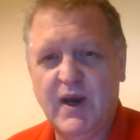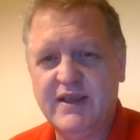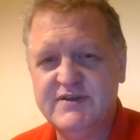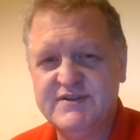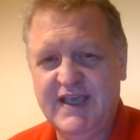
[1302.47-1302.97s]

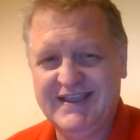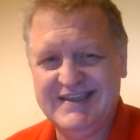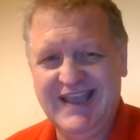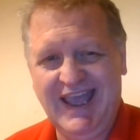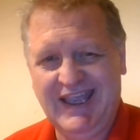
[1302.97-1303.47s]
you say
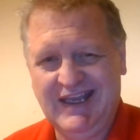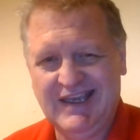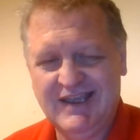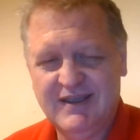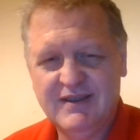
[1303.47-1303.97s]

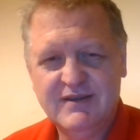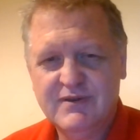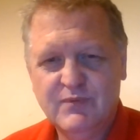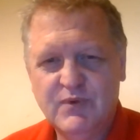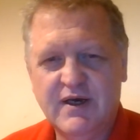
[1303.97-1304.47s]
Dane?
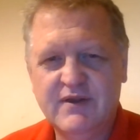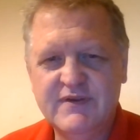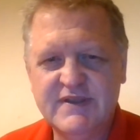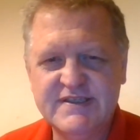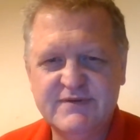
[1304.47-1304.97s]
Well,
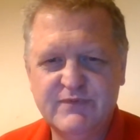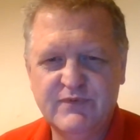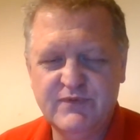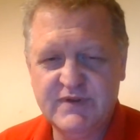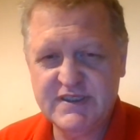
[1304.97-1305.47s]
in this
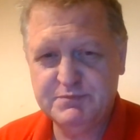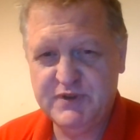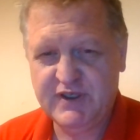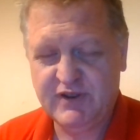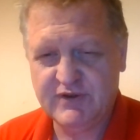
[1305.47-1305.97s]

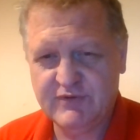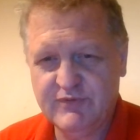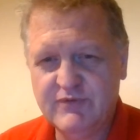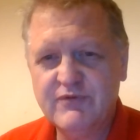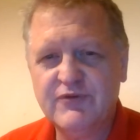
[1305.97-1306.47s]

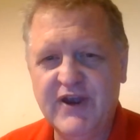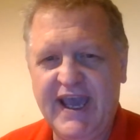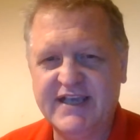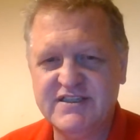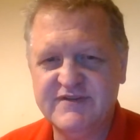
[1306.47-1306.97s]
particular
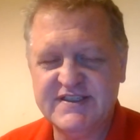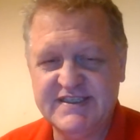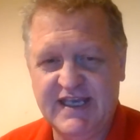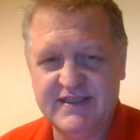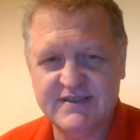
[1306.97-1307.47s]
fraction of the
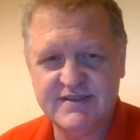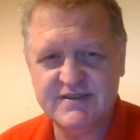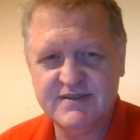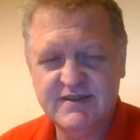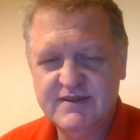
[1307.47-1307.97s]

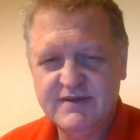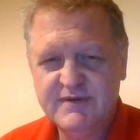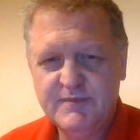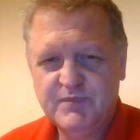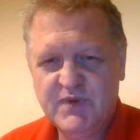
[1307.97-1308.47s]
sentence,
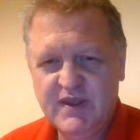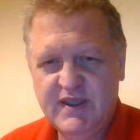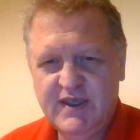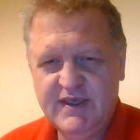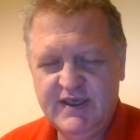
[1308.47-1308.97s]

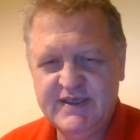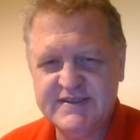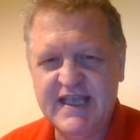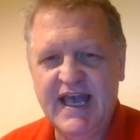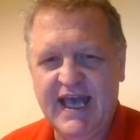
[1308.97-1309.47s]

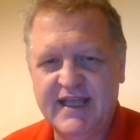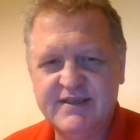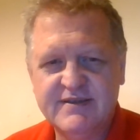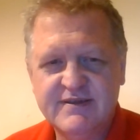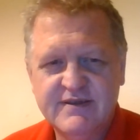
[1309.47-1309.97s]
he's
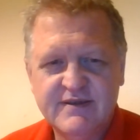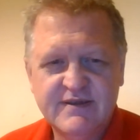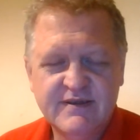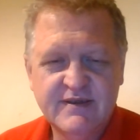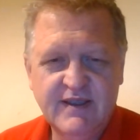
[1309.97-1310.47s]
not
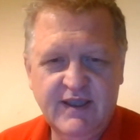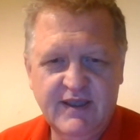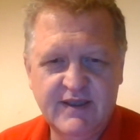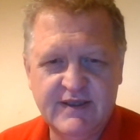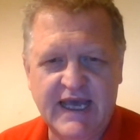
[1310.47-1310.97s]

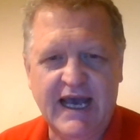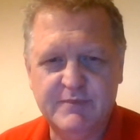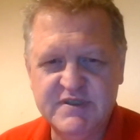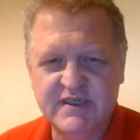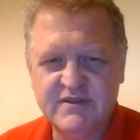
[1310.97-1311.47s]
an
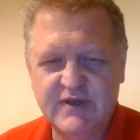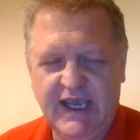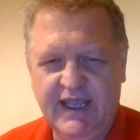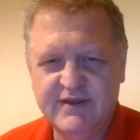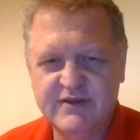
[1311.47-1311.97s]
object,
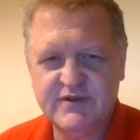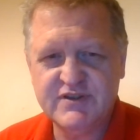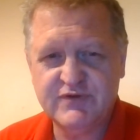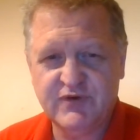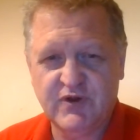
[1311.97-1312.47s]
right? They're
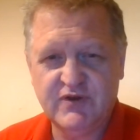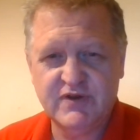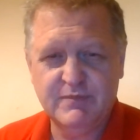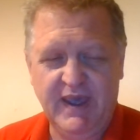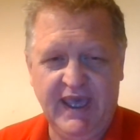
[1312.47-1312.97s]
just referring to
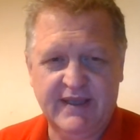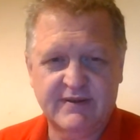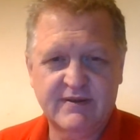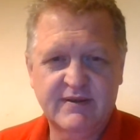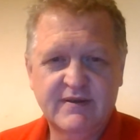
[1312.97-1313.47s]
the man.
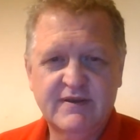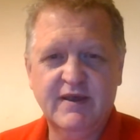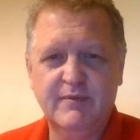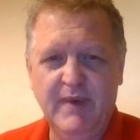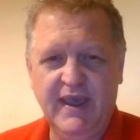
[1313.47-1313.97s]

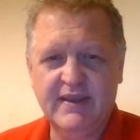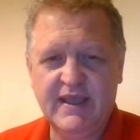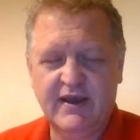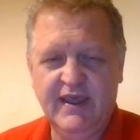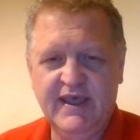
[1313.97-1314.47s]
The man
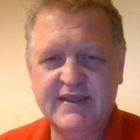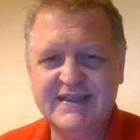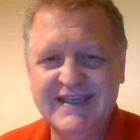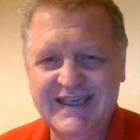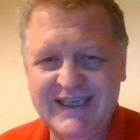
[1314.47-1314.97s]
now, and
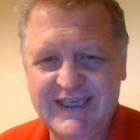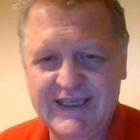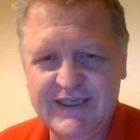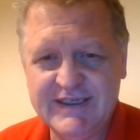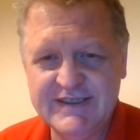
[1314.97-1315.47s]

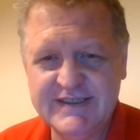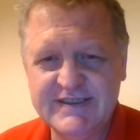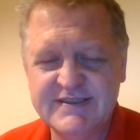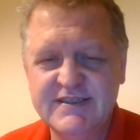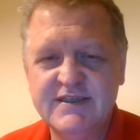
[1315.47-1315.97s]
he
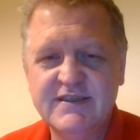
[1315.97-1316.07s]
is